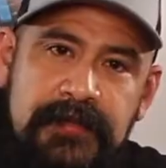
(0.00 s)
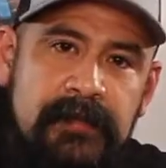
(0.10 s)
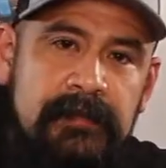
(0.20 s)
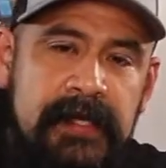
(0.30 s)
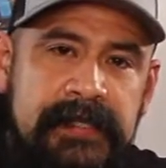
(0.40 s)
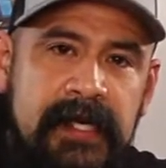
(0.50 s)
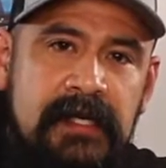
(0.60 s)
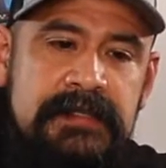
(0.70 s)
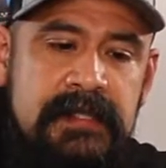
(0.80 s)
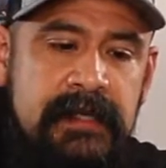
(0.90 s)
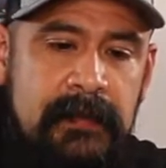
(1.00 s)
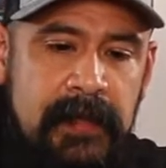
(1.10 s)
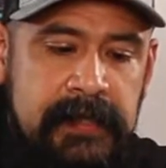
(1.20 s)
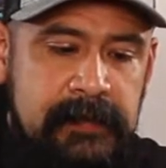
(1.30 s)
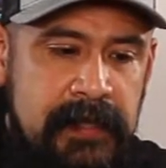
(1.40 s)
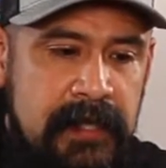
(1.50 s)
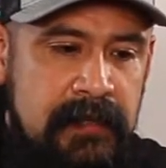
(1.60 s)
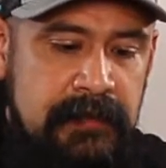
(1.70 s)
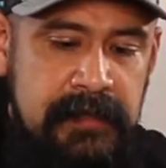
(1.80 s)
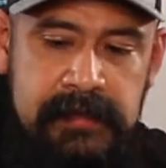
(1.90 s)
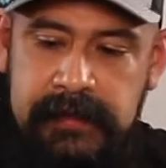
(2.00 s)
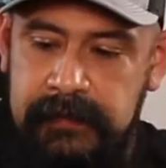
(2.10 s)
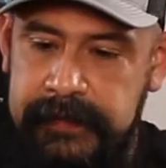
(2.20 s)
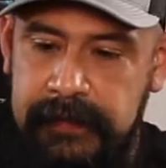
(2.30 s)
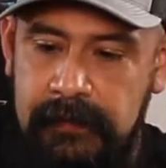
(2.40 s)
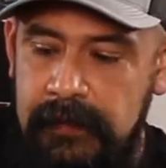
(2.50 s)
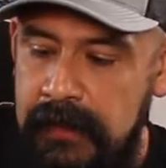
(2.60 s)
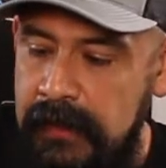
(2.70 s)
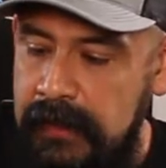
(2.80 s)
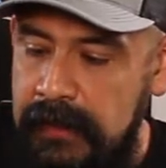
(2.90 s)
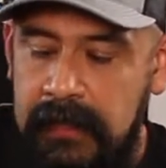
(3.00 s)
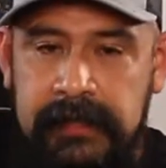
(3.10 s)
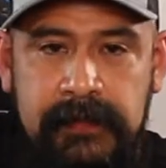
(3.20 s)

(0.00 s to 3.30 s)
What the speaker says: the best content that I possibly can on these. So, guys, I